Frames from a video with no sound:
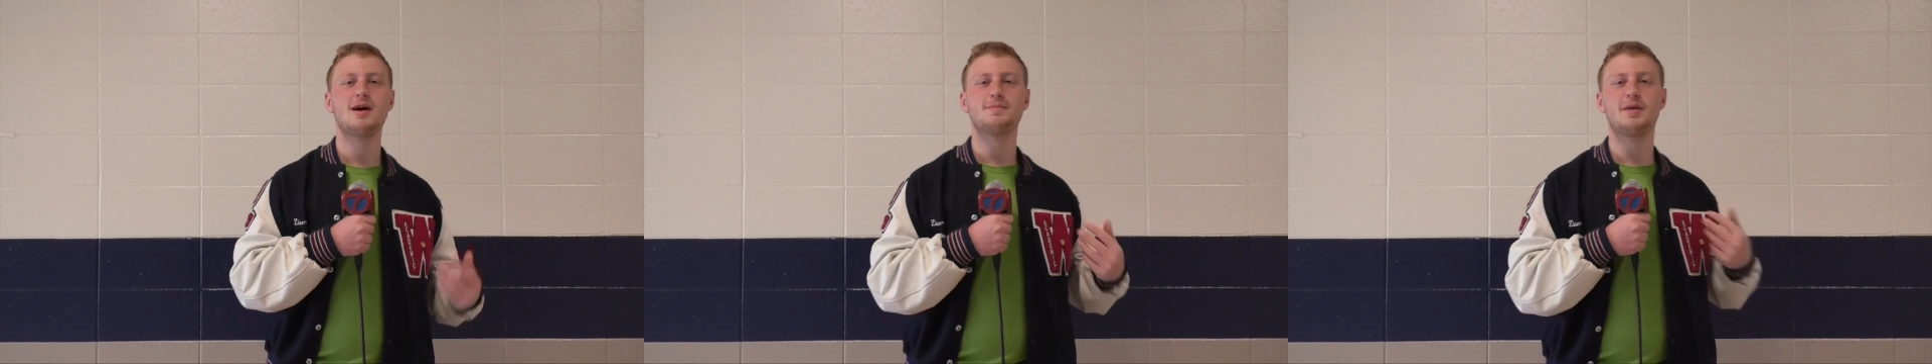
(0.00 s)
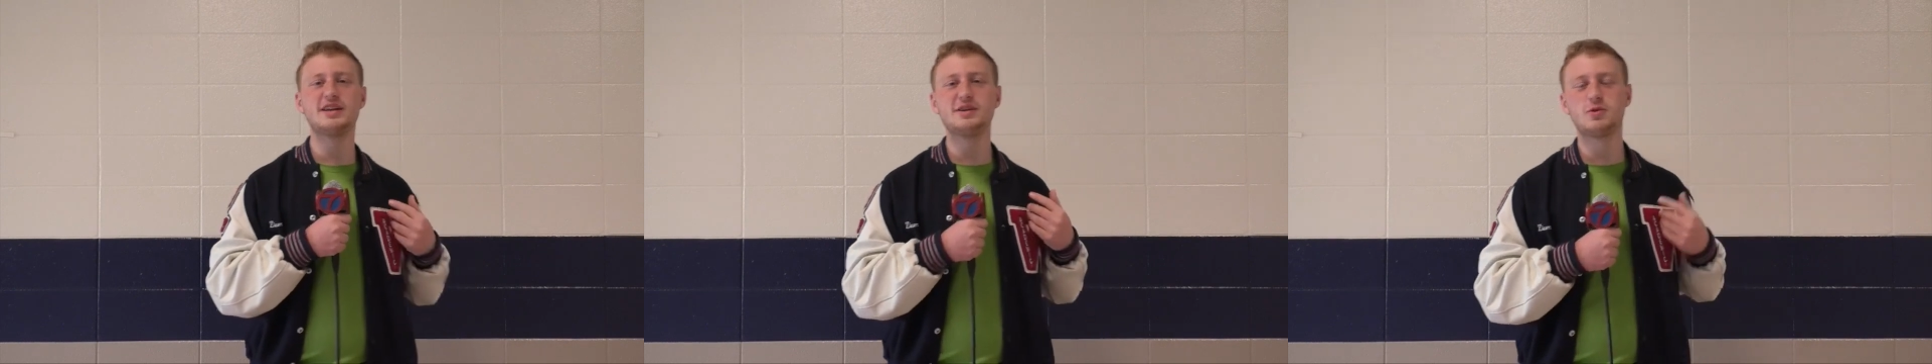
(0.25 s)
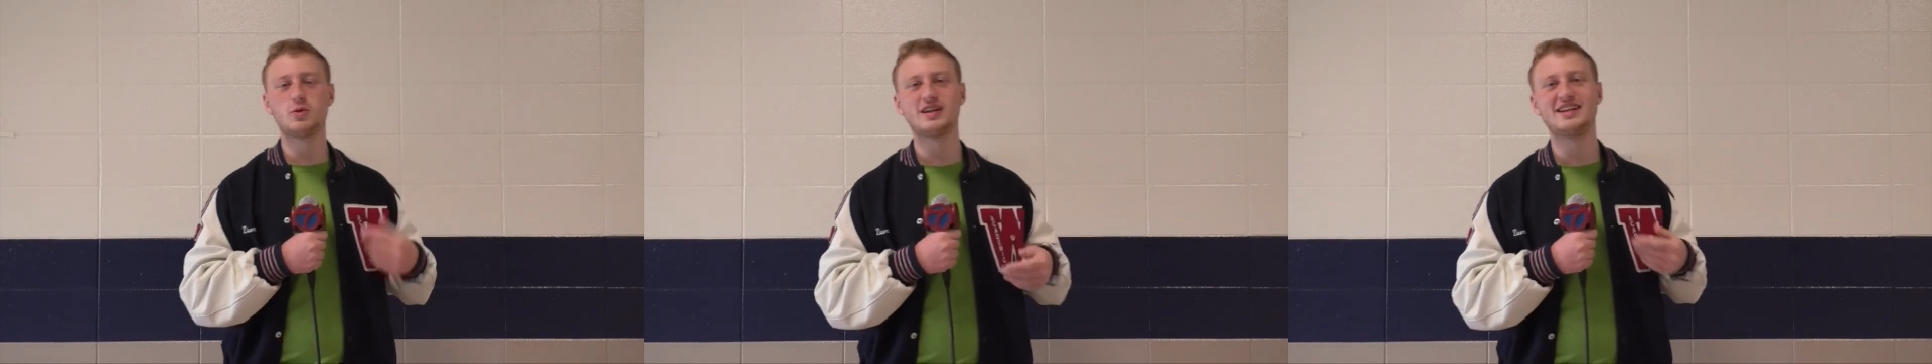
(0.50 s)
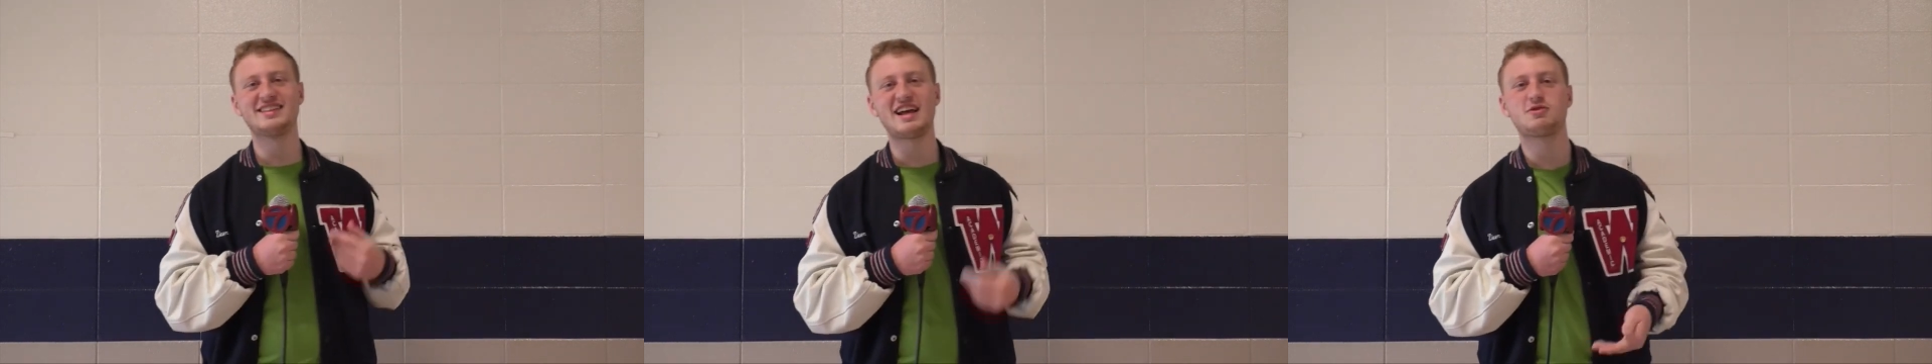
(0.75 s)
Money
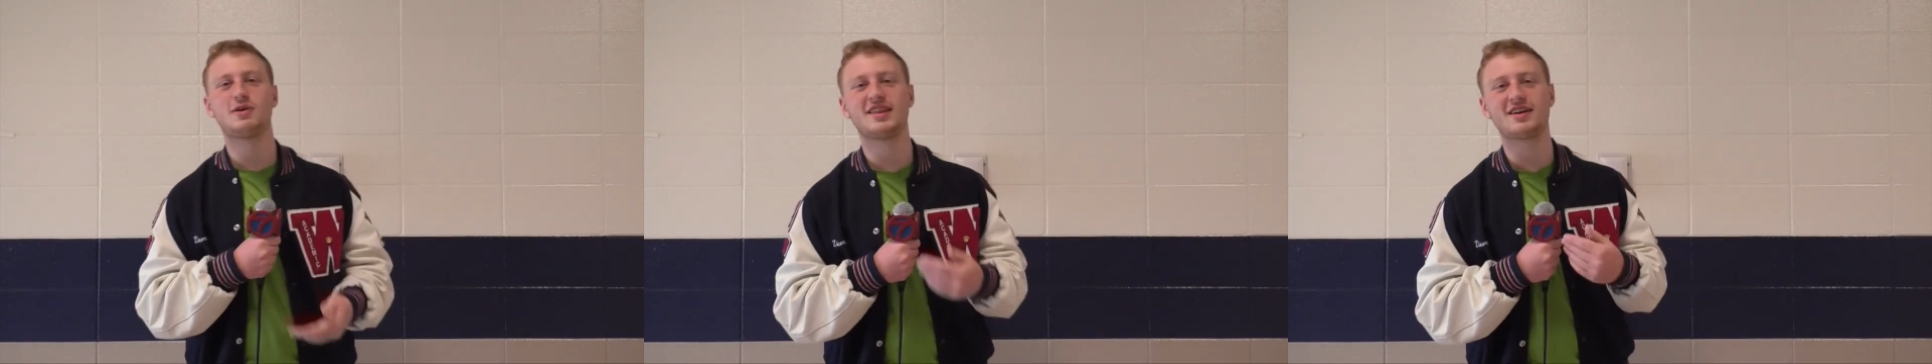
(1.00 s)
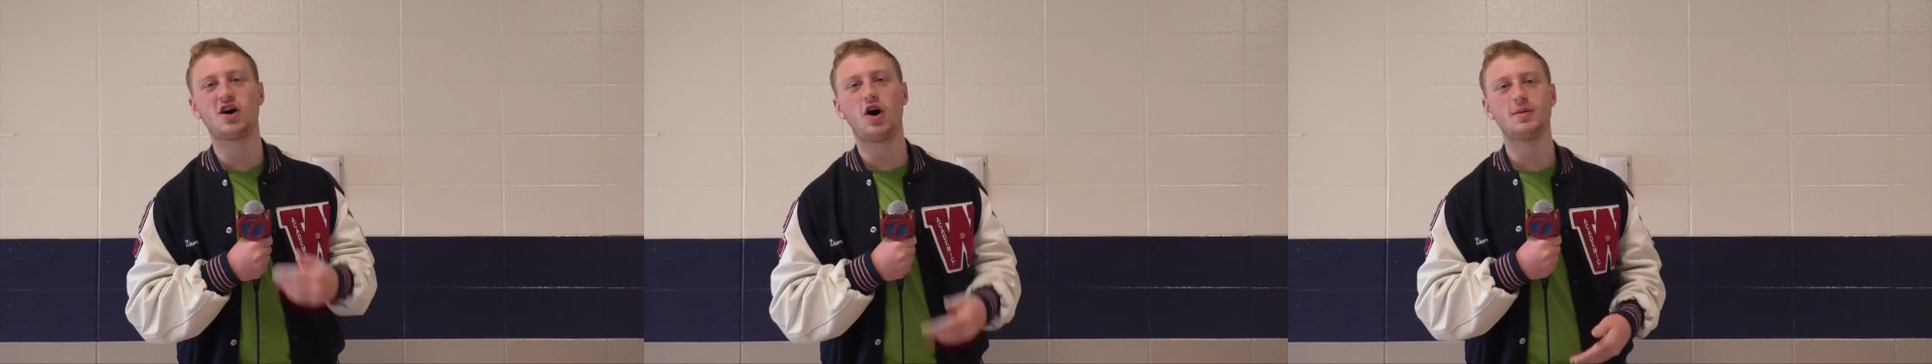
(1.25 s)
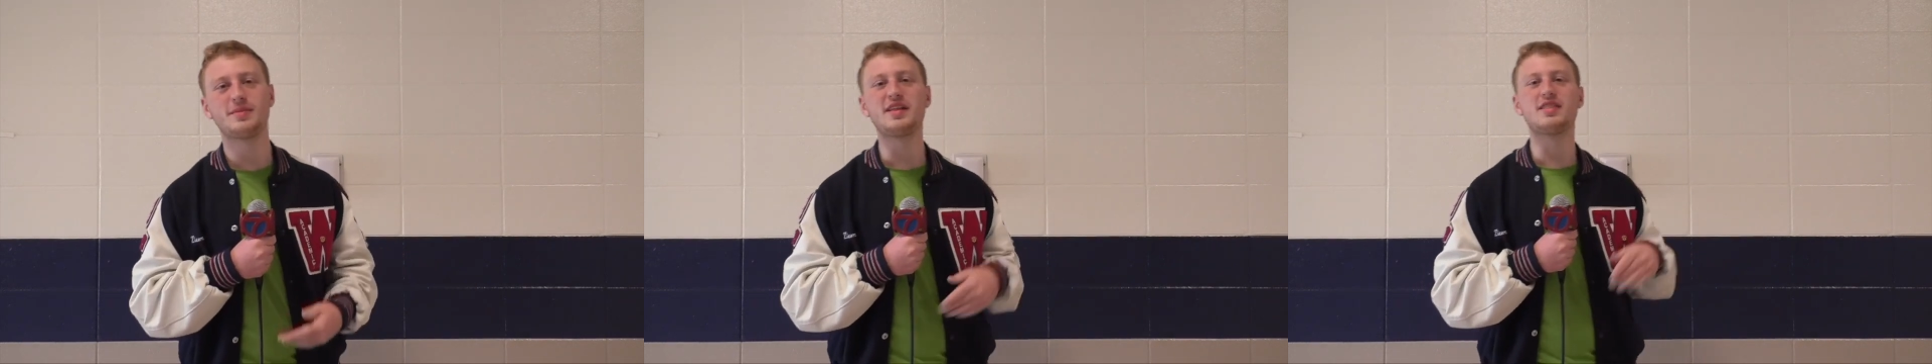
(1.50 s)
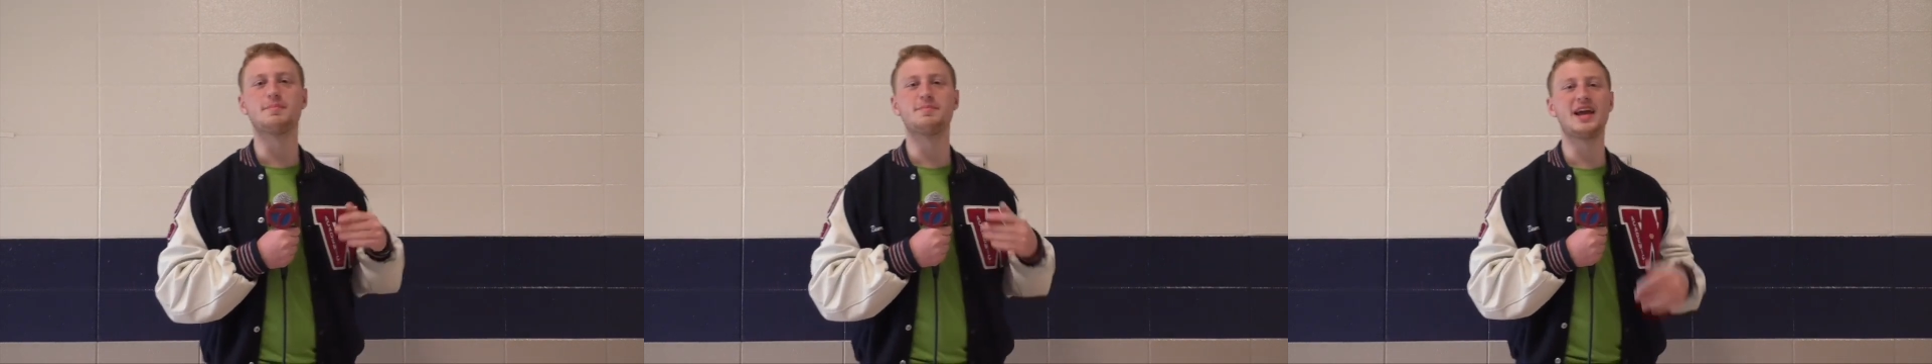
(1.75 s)
rolling in, that's why they call me
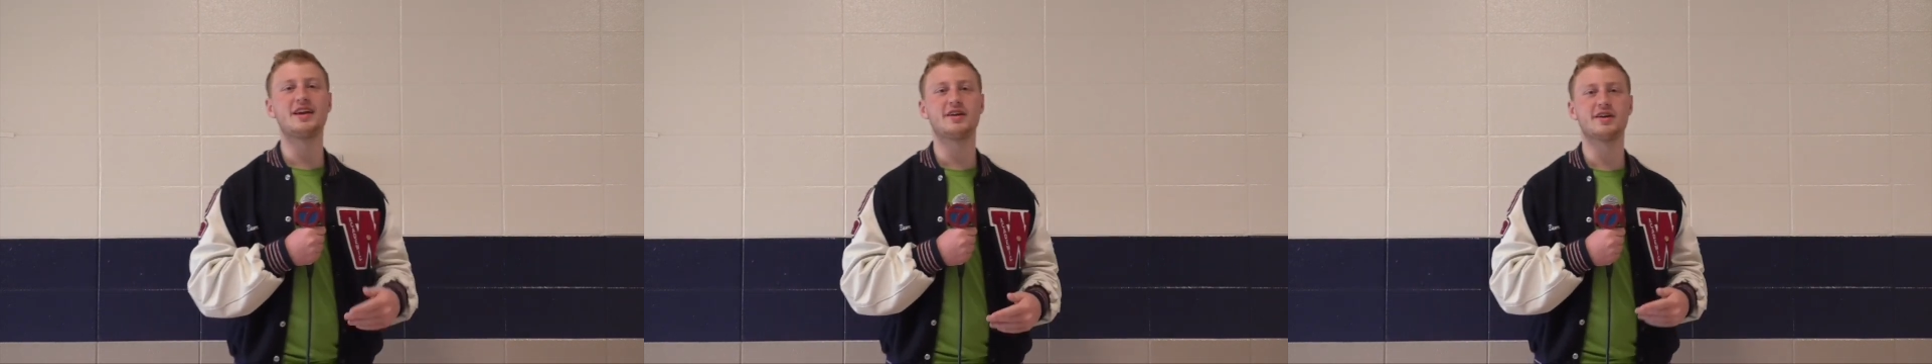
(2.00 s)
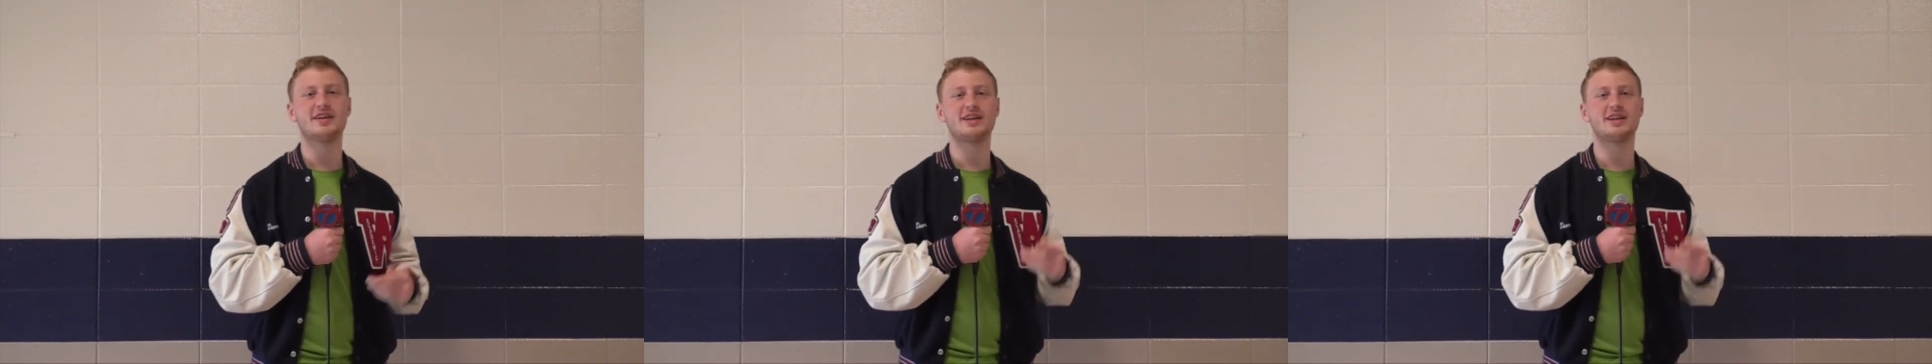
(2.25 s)
the banker.